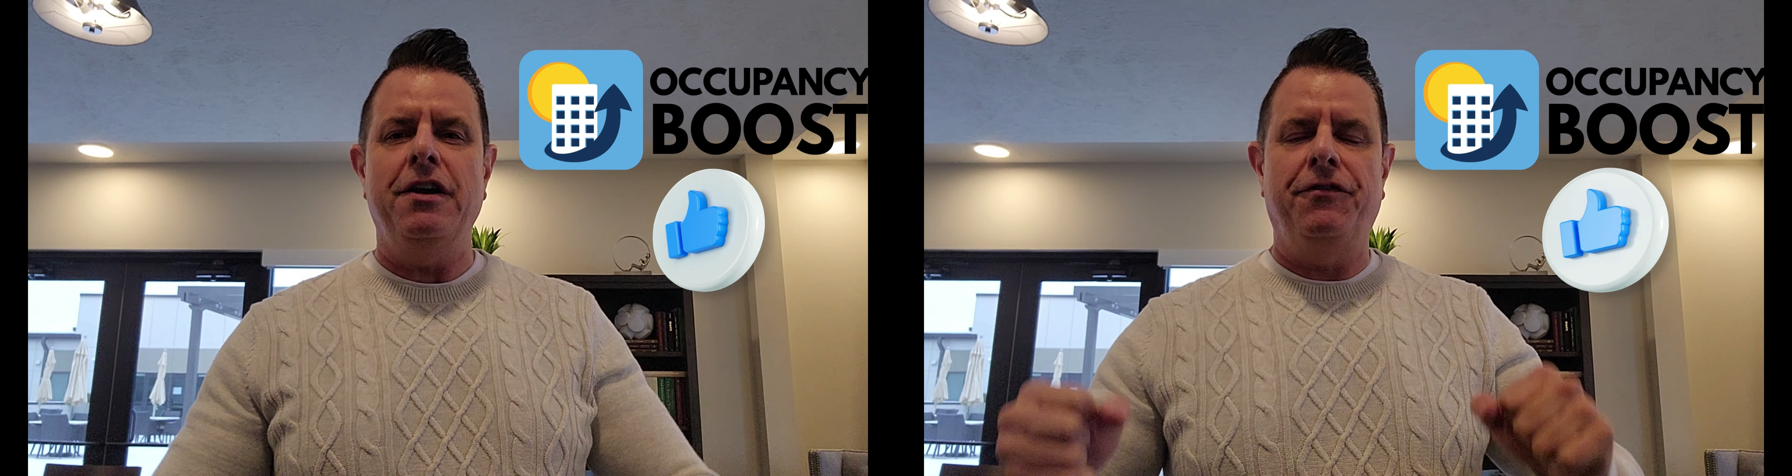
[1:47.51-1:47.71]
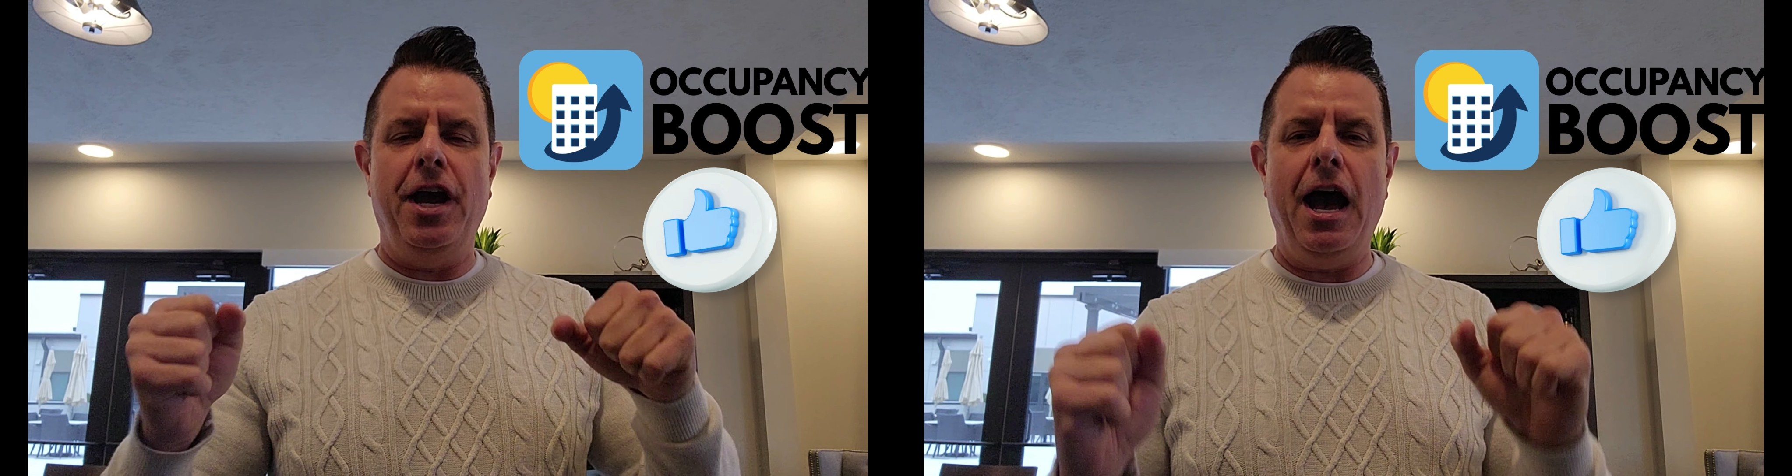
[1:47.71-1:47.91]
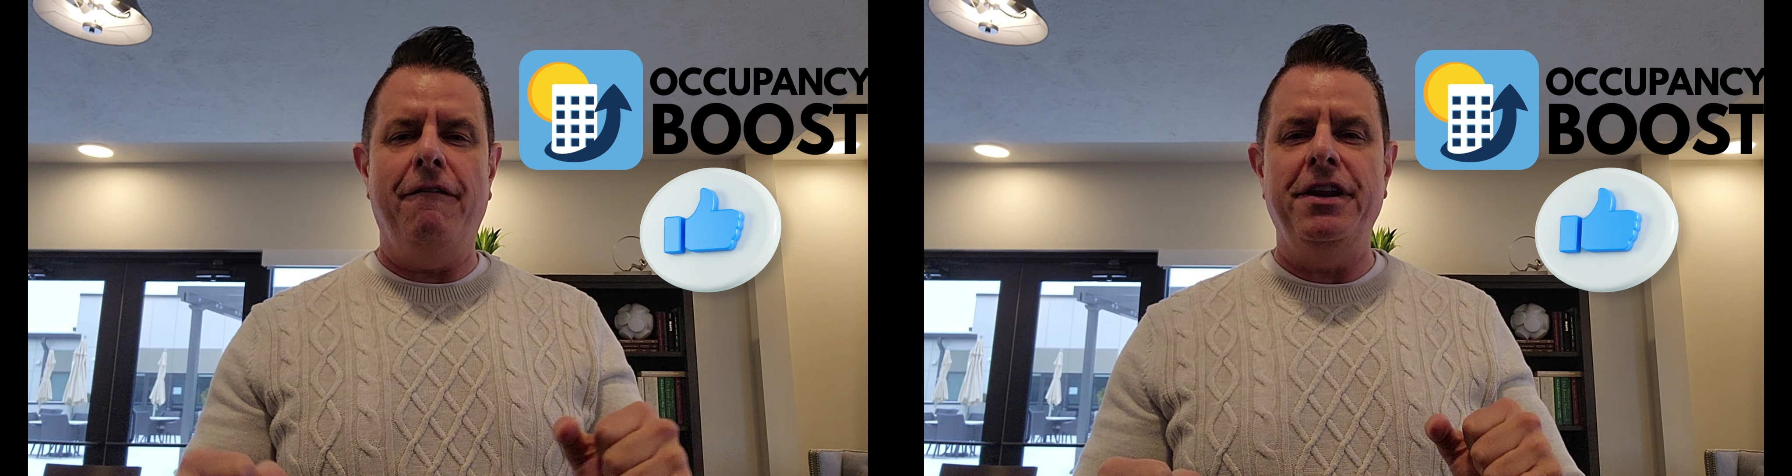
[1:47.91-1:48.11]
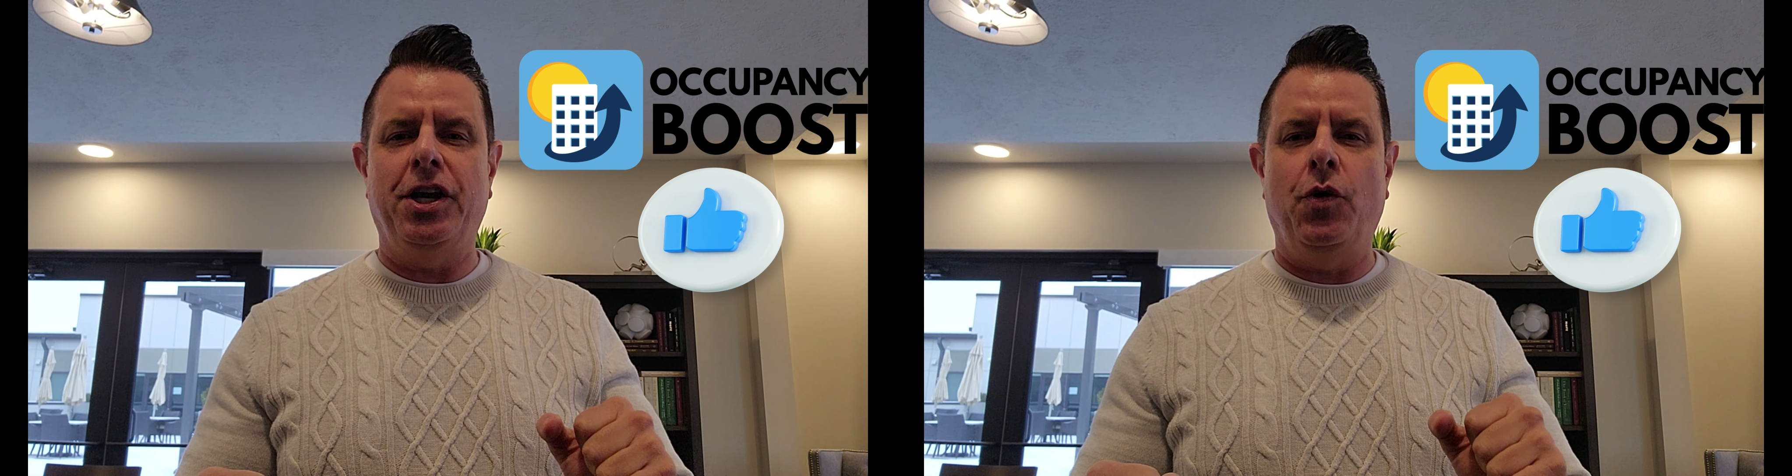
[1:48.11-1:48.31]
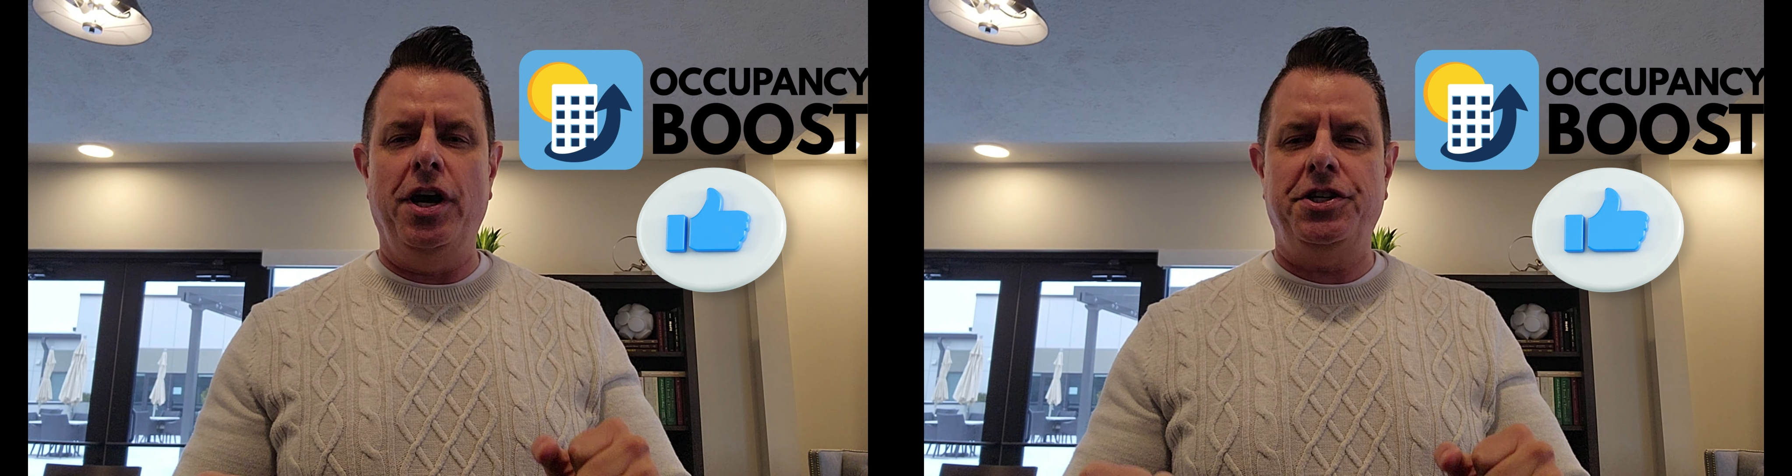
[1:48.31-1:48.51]
If you have any
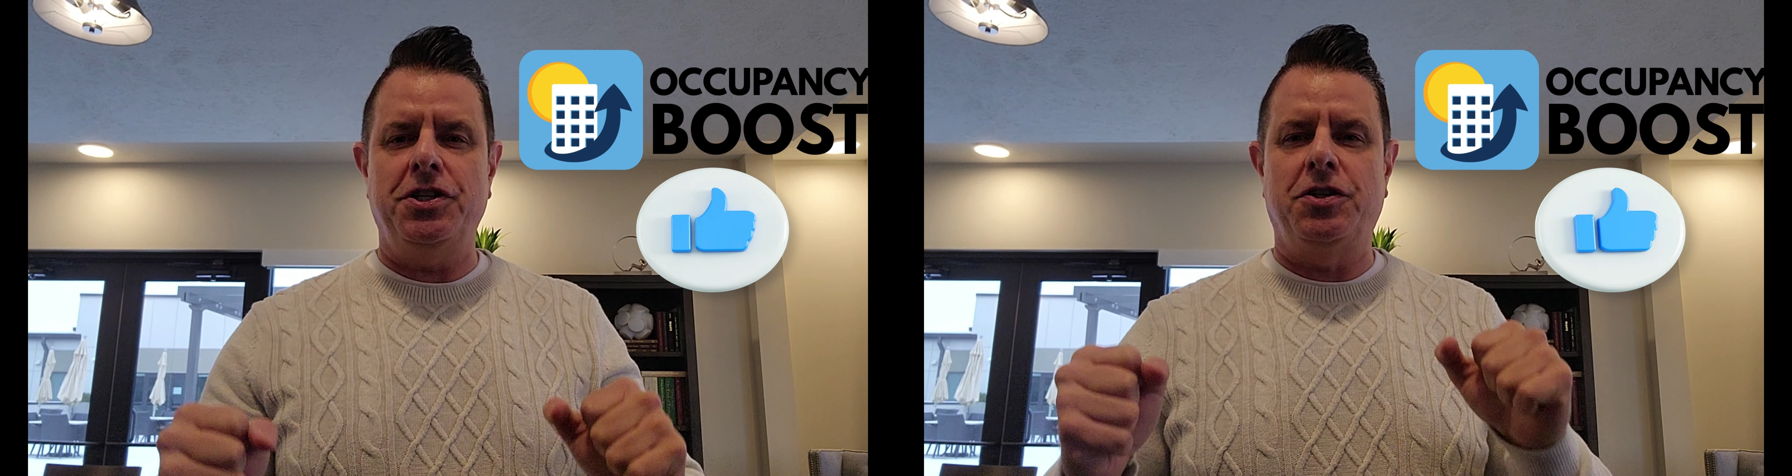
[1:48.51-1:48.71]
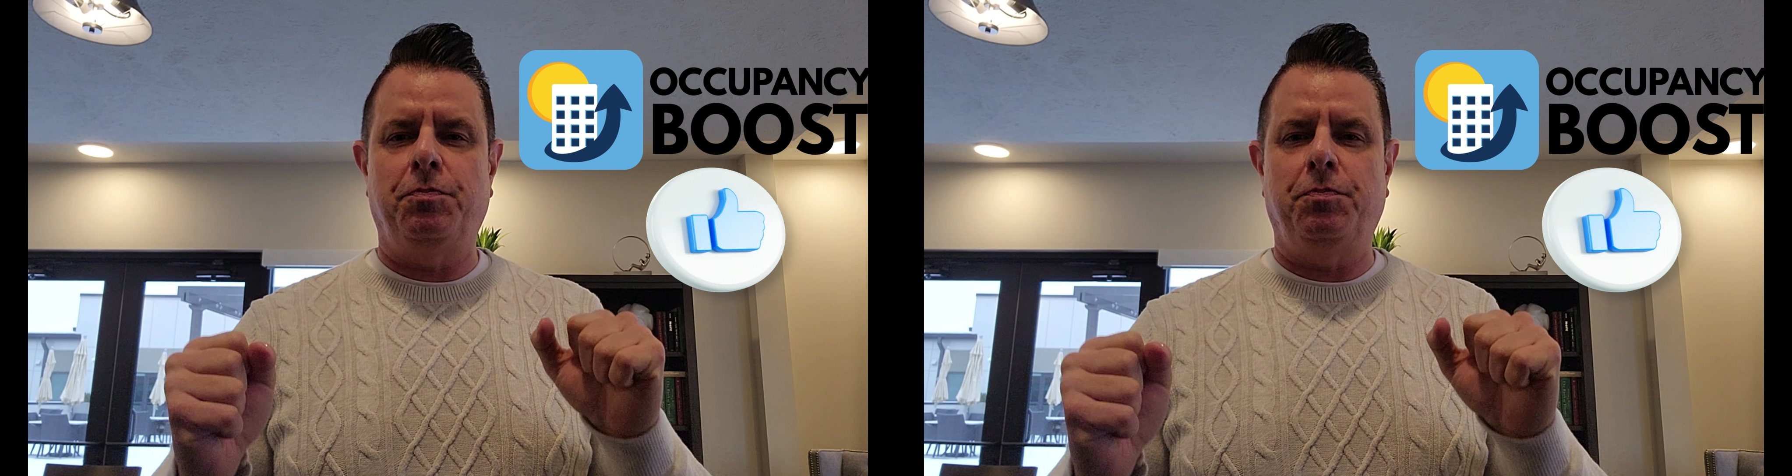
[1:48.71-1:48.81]
questions,